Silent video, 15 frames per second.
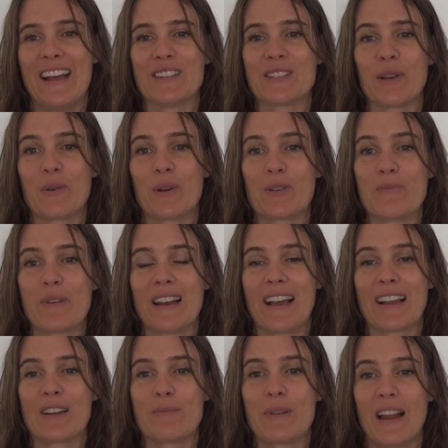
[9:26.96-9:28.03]
And so what it'd be
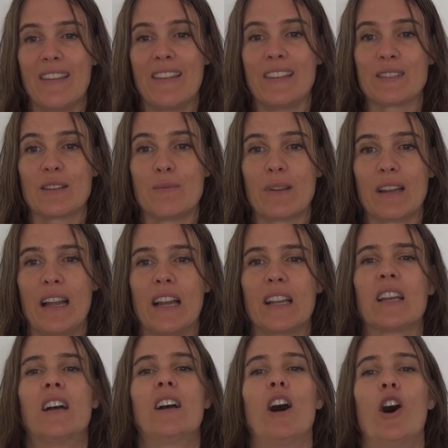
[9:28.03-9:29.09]
like this, it'd be
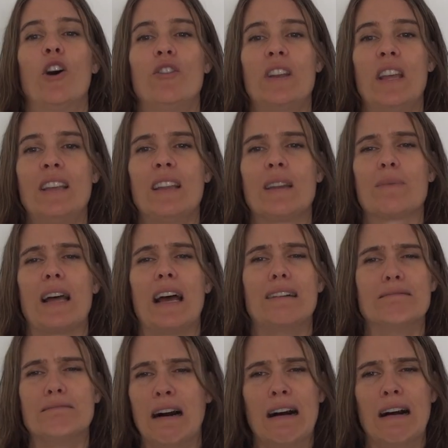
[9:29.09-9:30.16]
like owning and I'd be
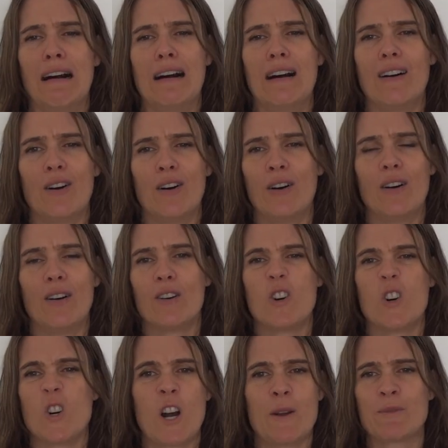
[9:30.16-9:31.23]
like, whoa,
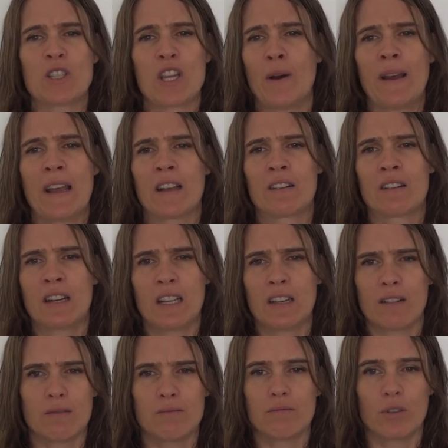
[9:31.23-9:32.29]
or I'm so angry,
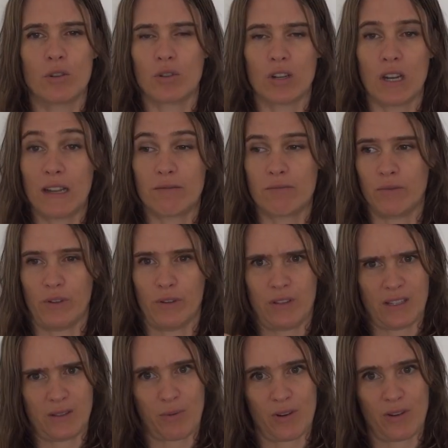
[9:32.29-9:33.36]
or like, well,
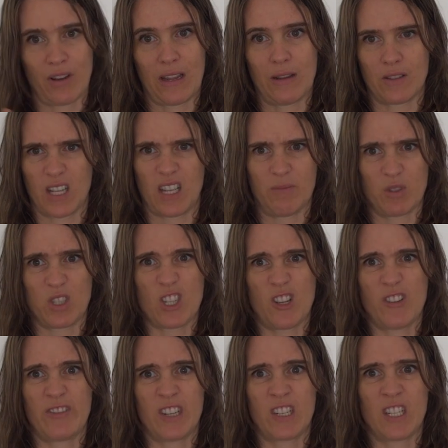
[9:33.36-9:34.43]
that's probably not how it was, like, I'm
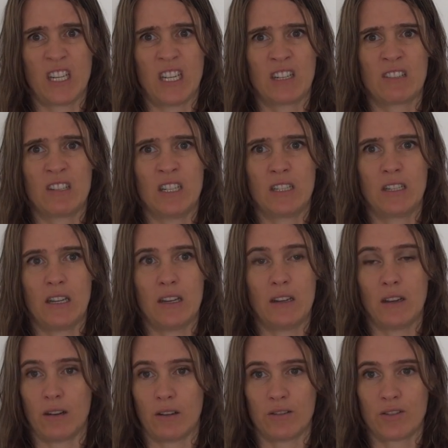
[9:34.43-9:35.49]
so fucking angry.
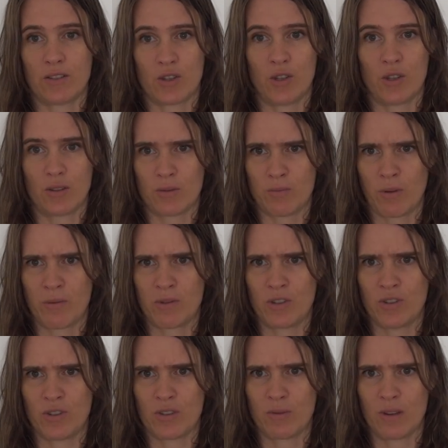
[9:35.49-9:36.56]
Oh, excuse, I probably
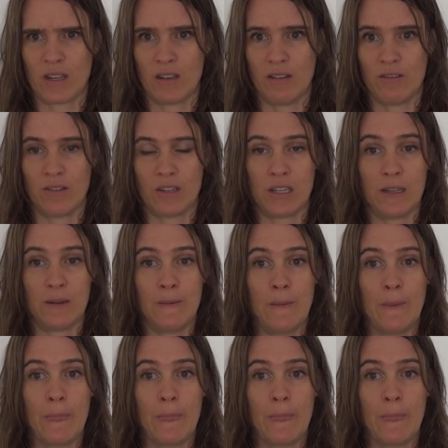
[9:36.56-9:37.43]
shouldn't swear on here.